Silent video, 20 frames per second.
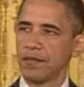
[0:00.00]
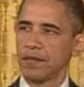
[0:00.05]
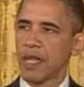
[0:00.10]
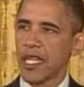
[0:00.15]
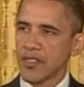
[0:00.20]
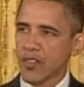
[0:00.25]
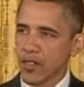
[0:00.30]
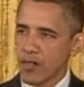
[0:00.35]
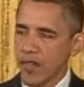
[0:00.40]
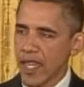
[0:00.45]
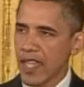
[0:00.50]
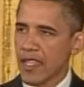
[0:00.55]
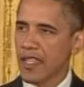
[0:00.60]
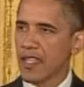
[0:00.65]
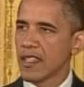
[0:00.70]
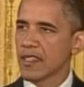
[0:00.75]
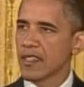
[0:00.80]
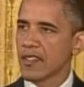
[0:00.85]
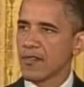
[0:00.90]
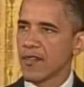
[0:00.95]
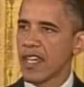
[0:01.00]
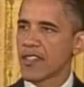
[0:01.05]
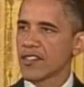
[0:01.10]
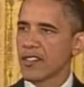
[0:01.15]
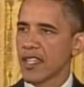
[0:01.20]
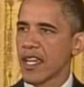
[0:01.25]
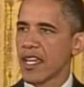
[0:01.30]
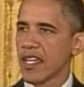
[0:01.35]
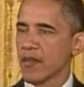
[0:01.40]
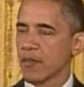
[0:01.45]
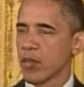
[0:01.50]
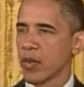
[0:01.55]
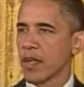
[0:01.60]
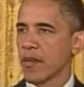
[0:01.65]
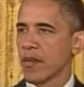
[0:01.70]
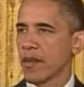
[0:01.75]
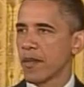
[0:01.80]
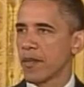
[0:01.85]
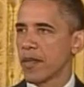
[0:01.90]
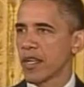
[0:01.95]
Pennsylvania is investigating
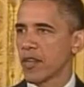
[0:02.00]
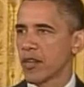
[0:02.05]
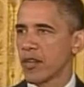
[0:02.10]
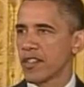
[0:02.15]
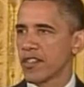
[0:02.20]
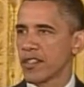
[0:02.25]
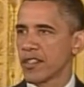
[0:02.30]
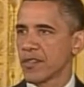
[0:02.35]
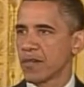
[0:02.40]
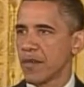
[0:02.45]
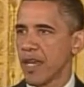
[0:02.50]
premium increases